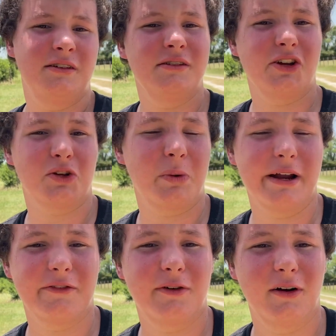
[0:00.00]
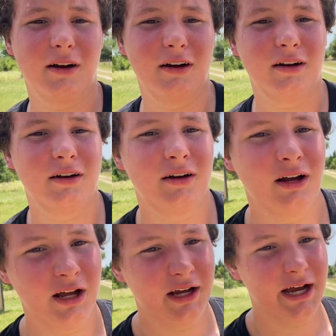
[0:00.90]
Just waiting for
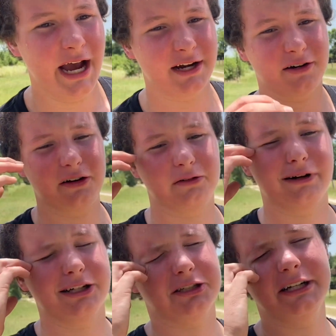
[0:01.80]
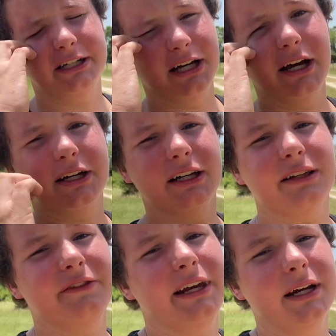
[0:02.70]
editor Rusty to cut
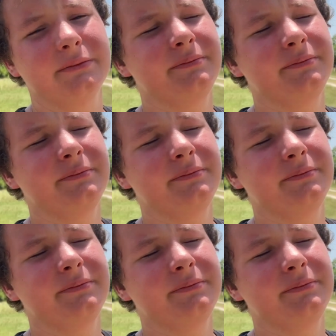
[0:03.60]
the video.